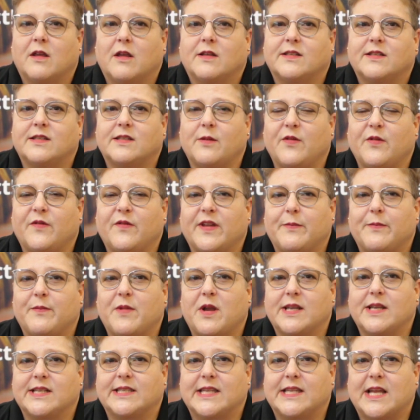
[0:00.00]
Some of it
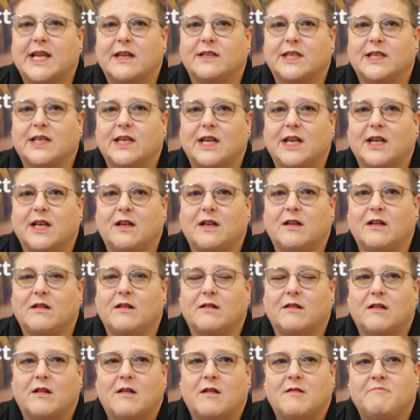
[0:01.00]
might sound a
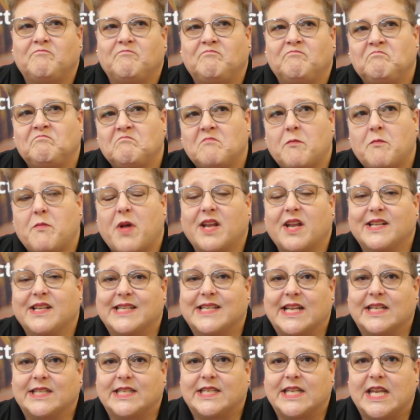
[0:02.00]
little
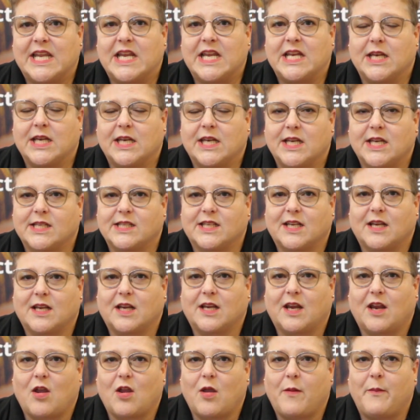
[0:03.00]
Byzantine in its
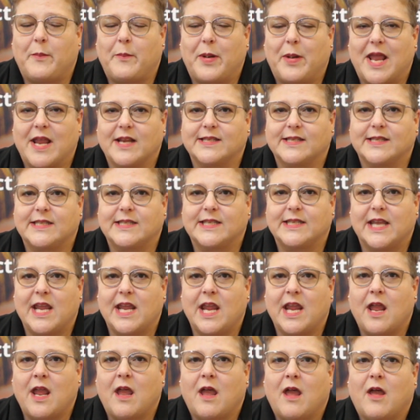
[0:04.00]

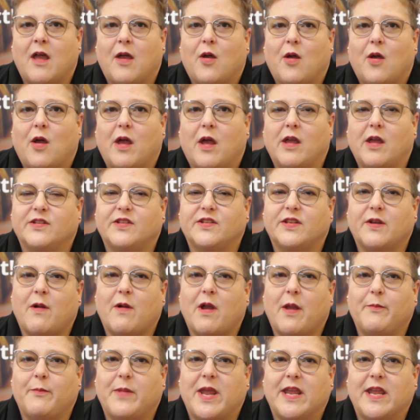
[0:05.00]
complexity, and so
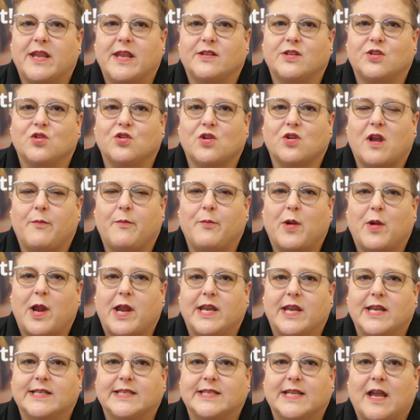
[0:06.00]
I'm here to try and
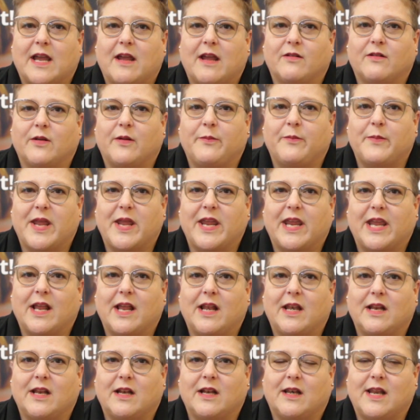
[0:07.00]
break it down and make it
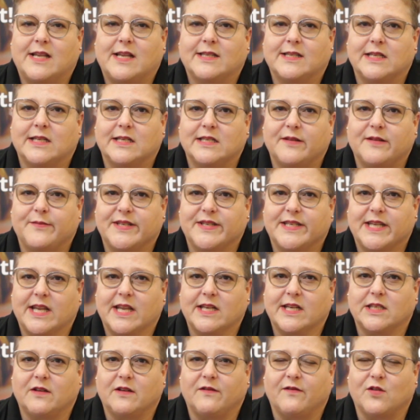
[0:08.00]
a little less
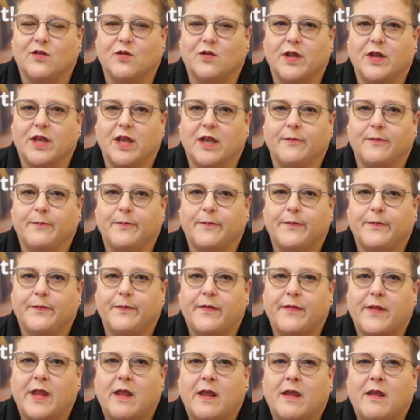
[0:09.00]
intimidating for you.
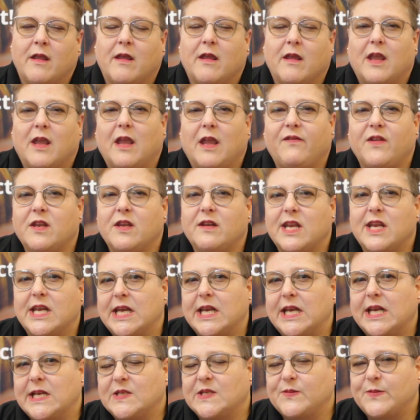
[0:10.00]
If you
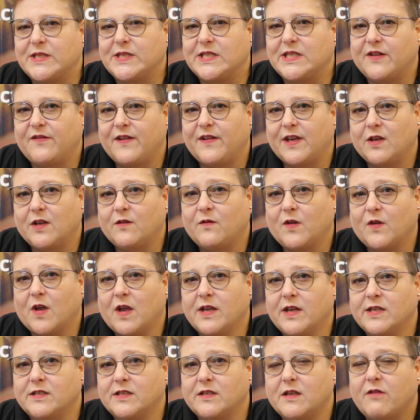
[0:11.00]
need any specific
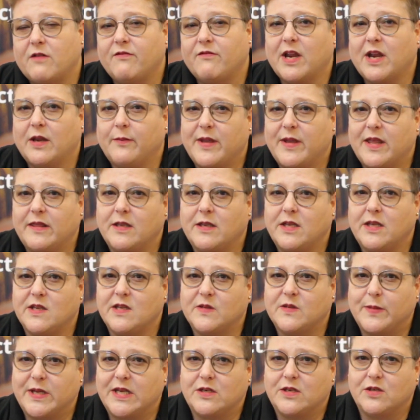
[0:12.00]
advice, I recommend that you
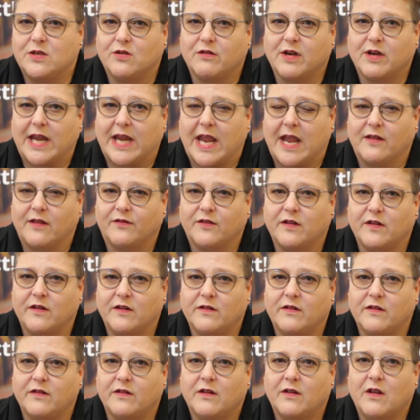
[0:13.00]
speak to your
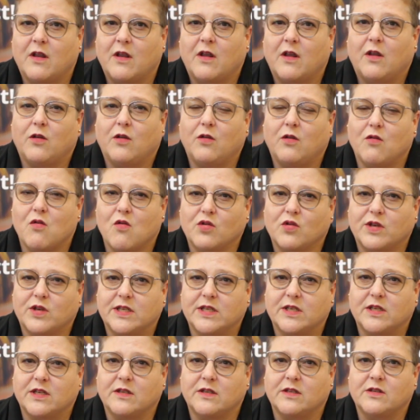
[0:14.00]
accountants, your
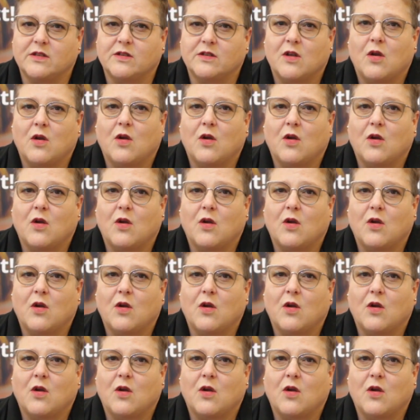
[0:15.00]
auditors,